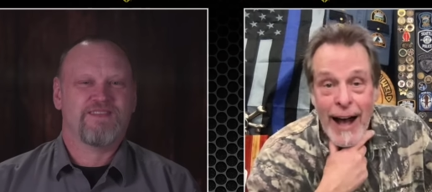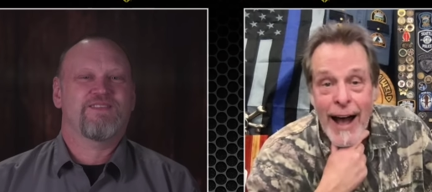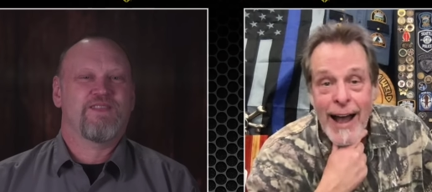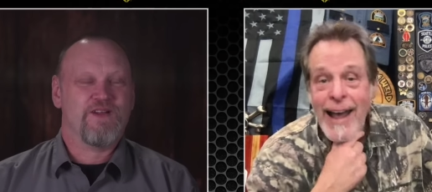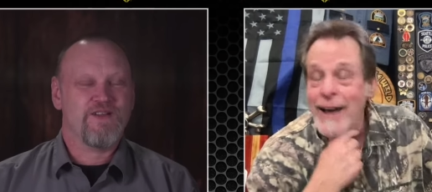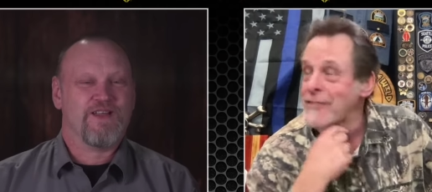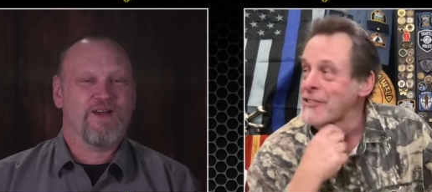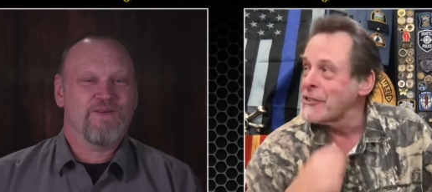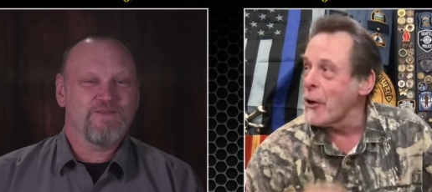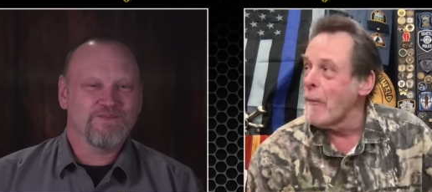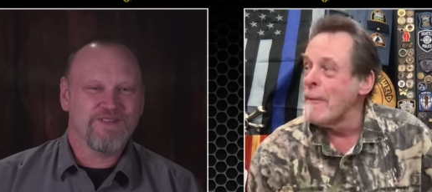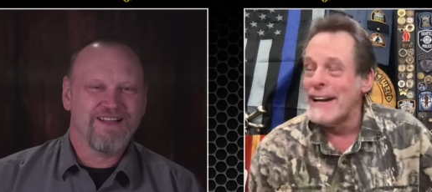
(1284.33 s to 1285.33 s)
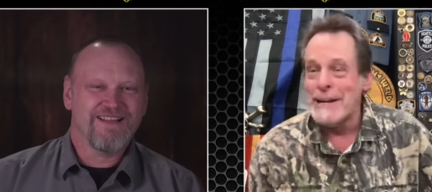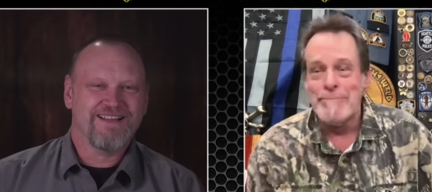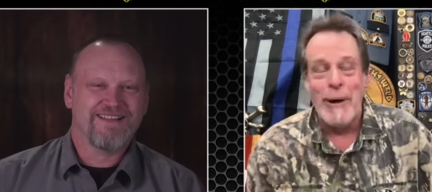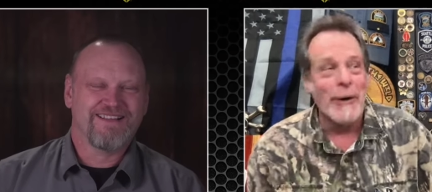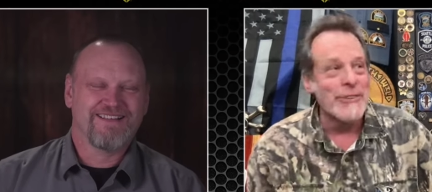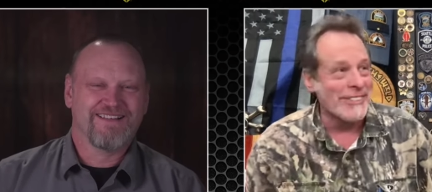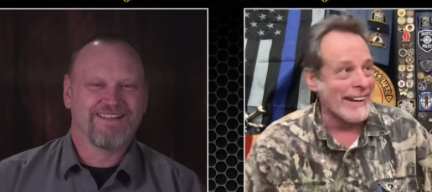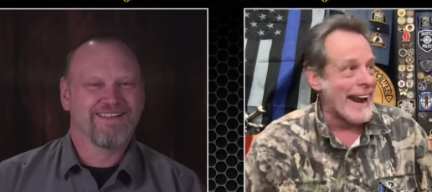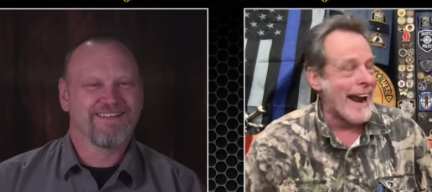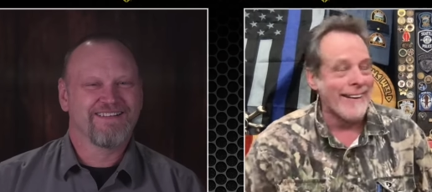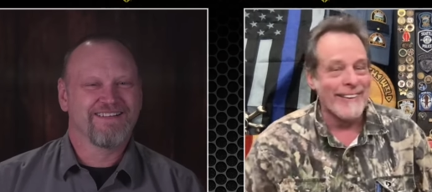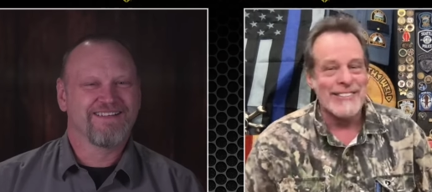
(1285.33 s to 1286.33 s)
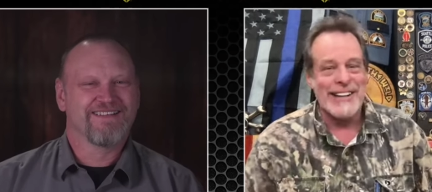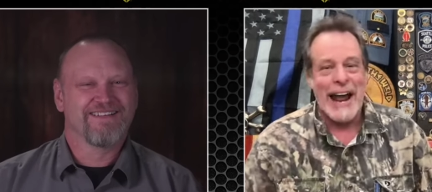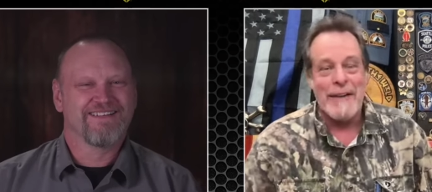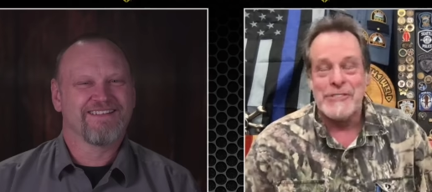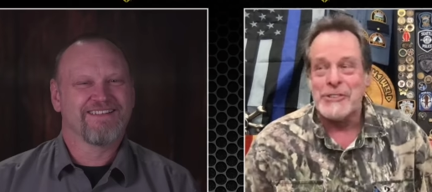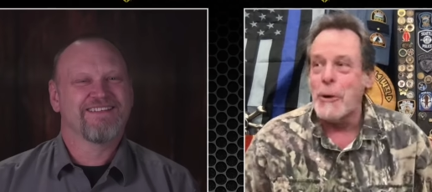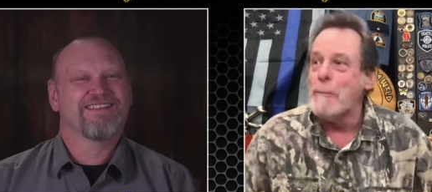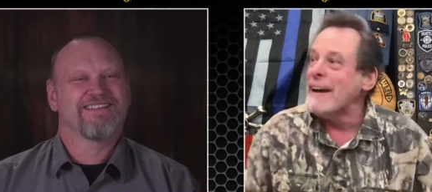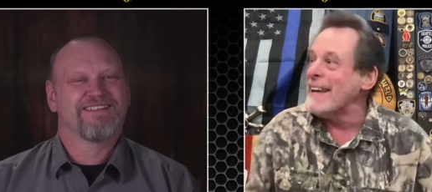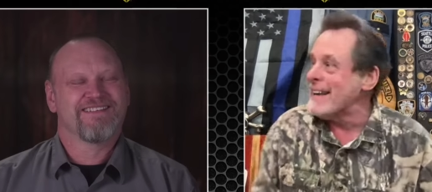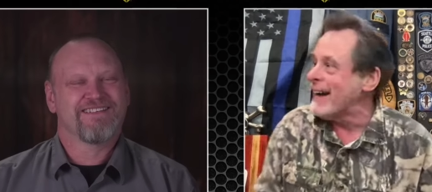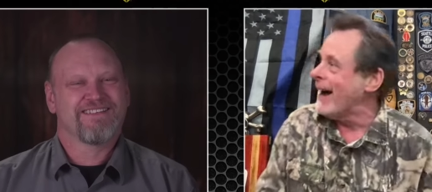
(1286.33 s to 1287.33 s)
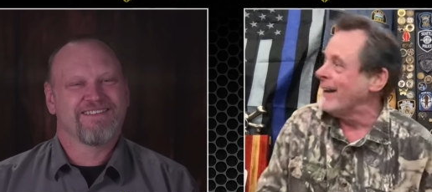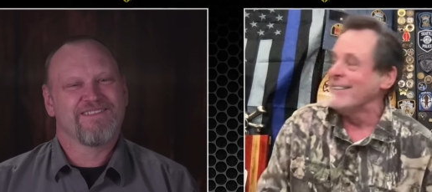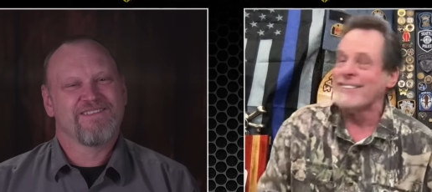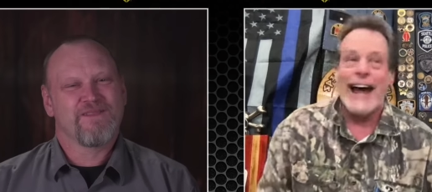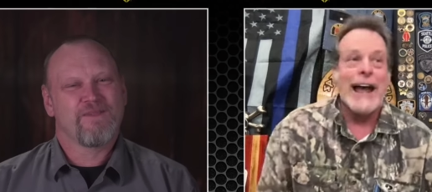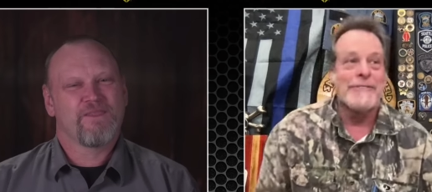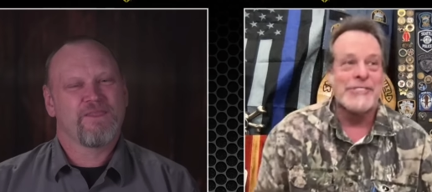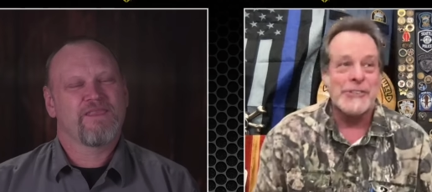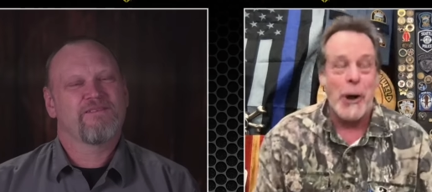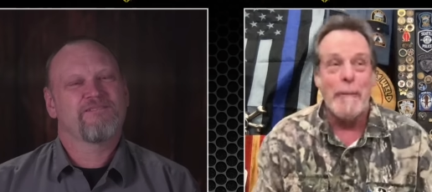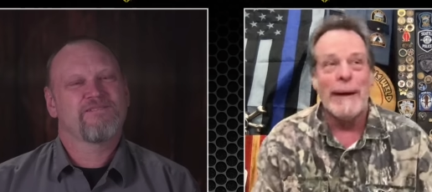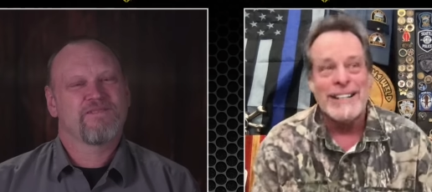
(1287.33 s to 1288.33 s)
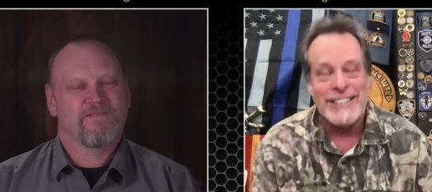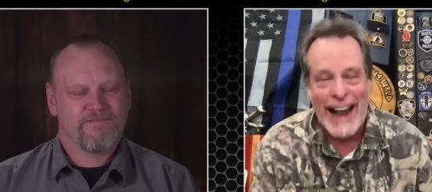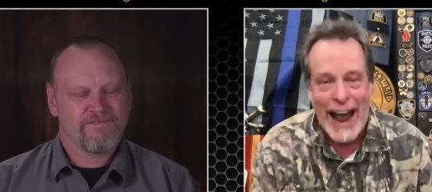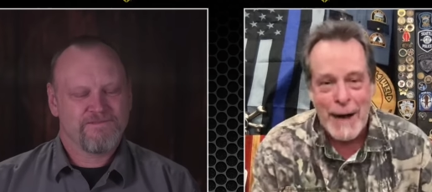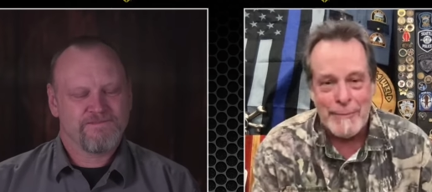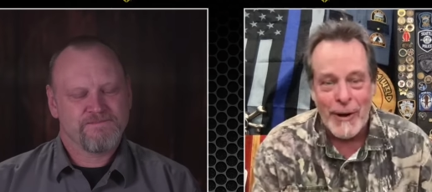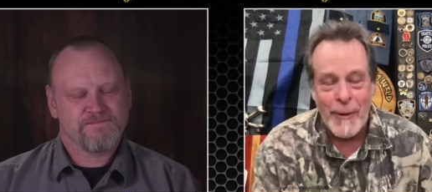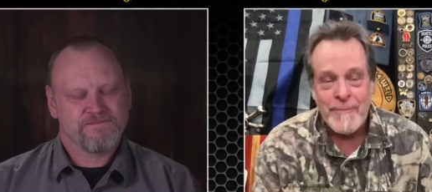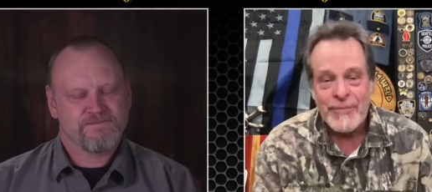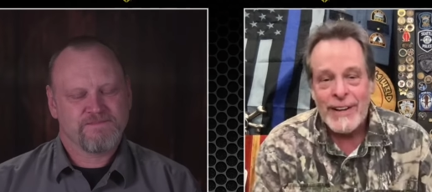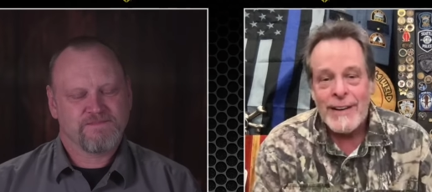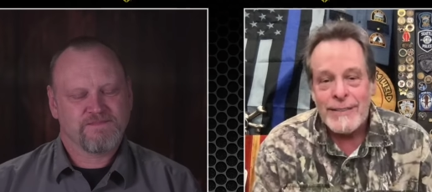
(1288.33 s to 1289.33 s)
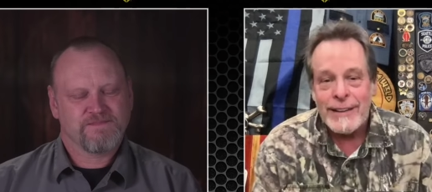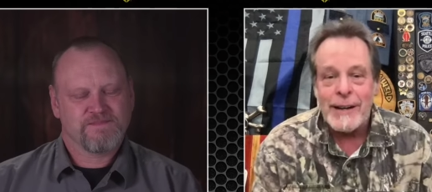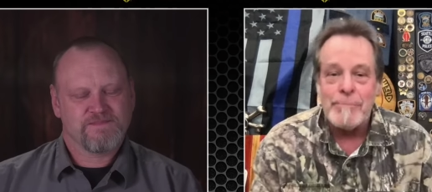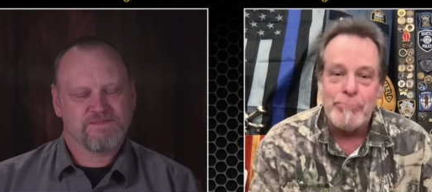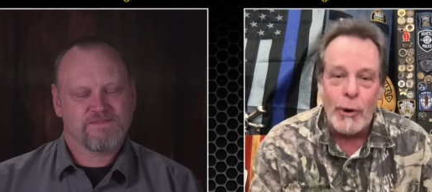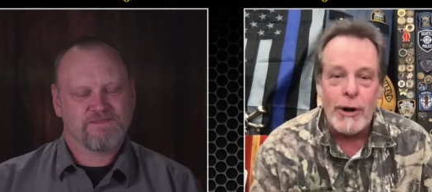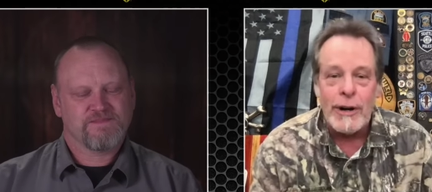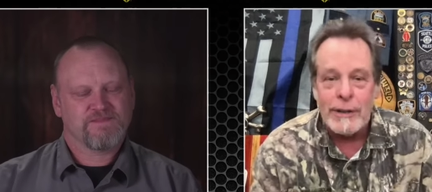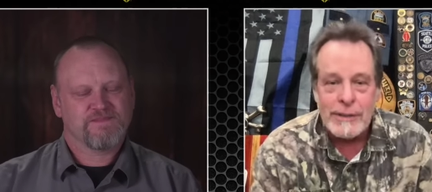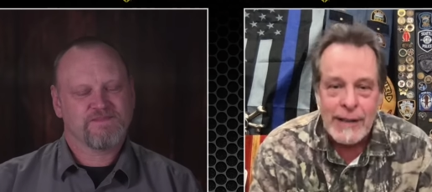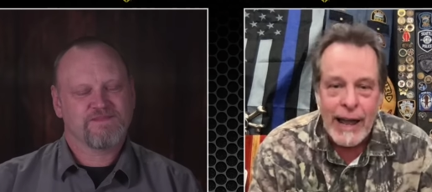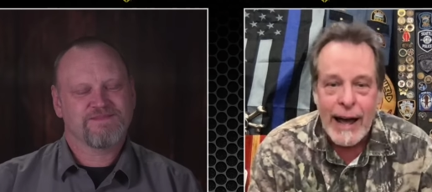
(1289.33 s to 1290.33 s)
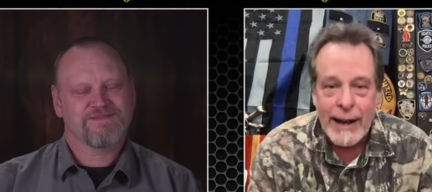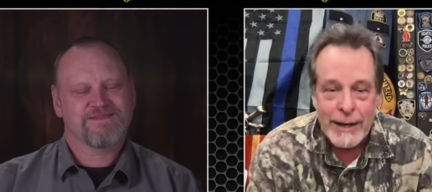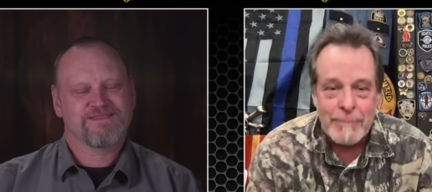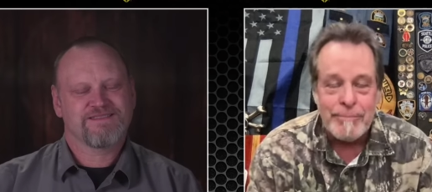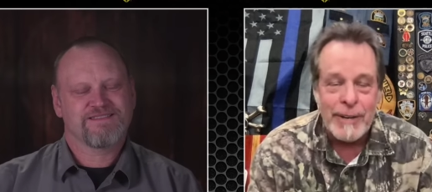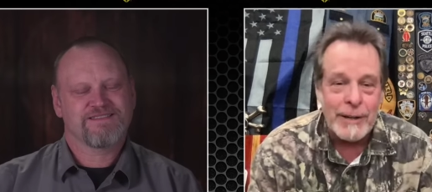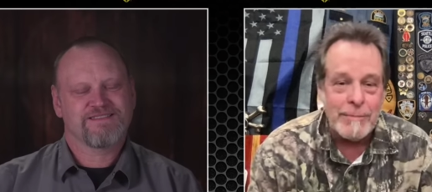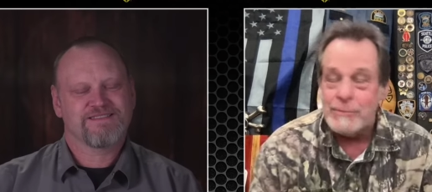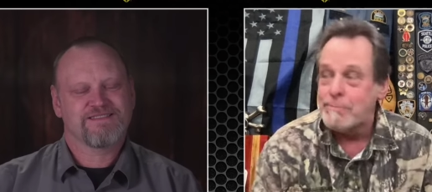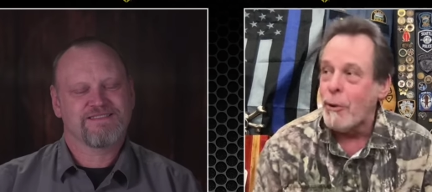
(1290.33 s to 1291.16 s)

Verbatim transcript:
Speaker 1: I have so many bows and arrows. I have so many guns. I have so much ammo that it borders it, it